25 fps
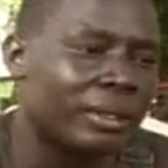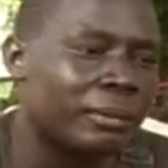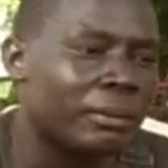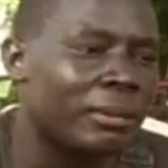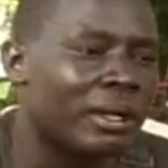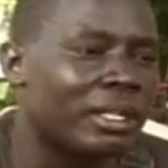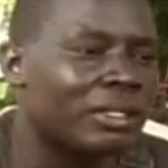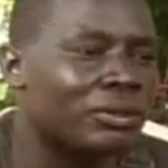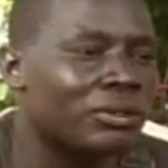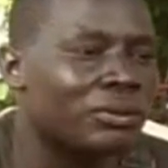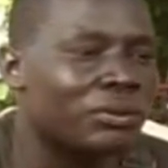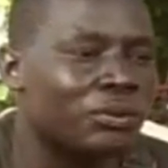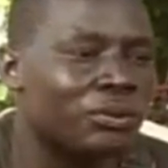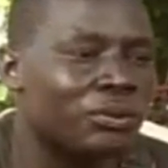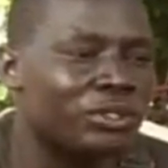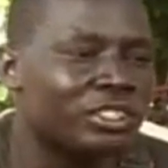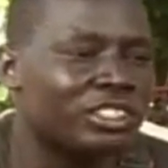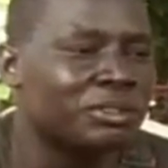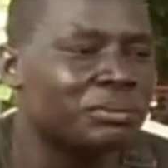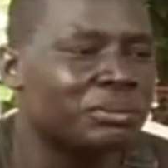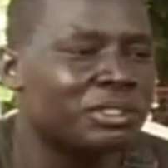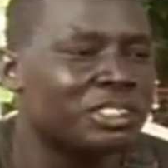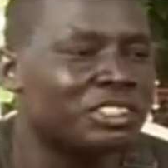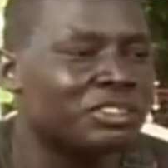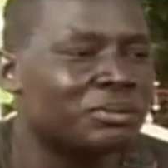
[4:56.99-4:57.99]
but which
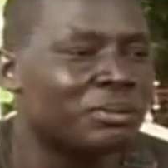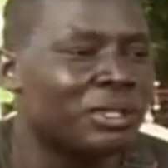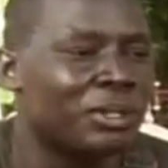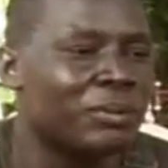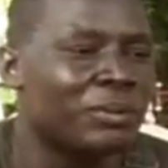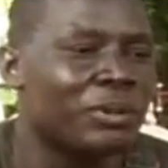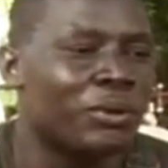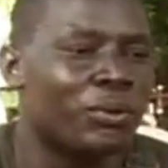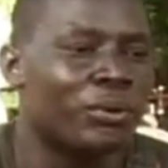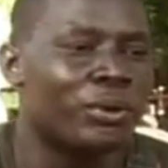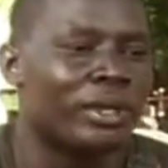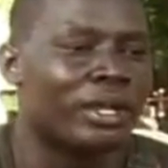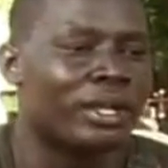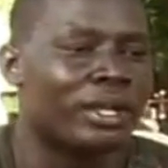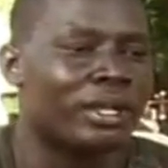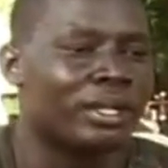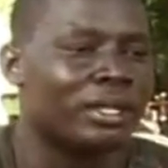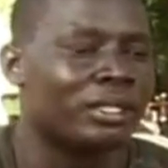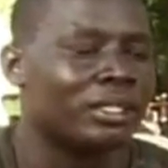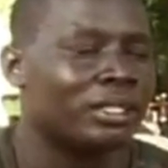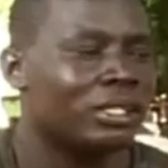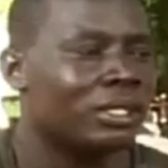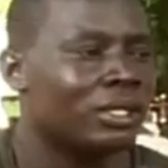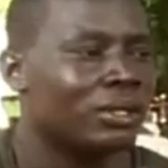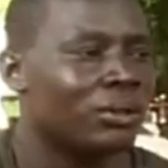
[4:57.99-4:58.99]
means maybe we are
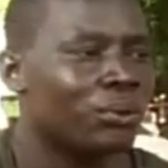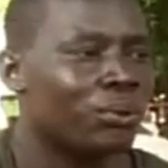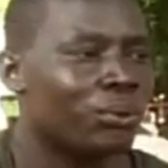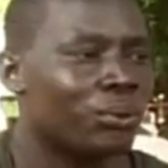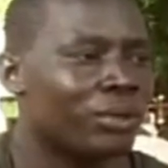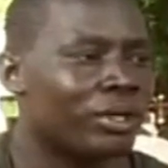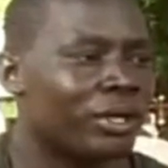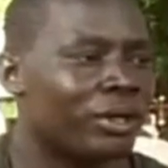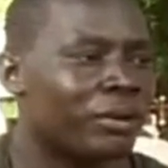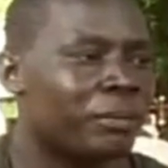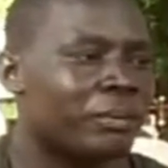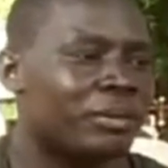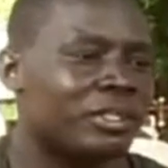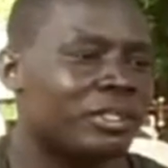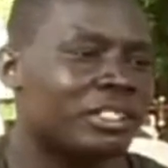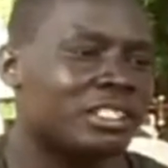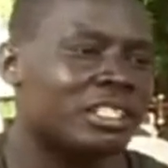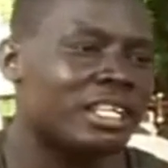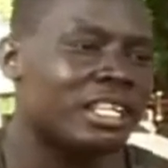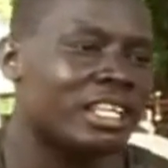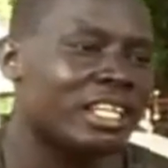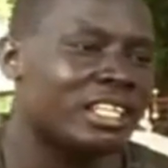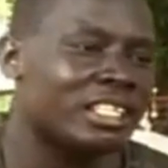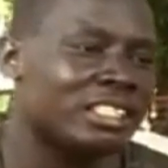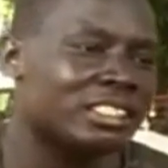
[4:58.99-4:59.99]
we are a bit
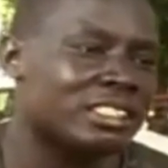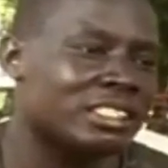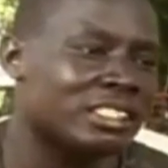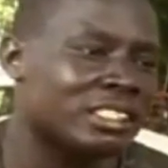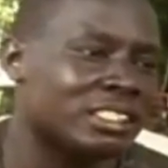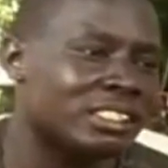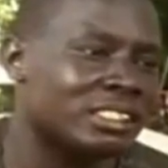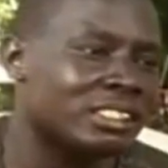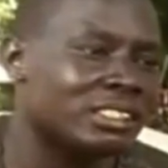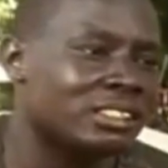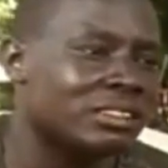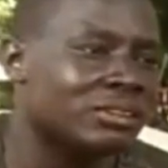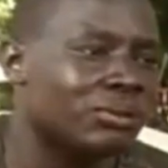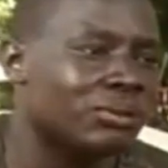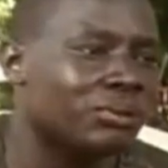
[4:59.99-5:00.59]
lazy,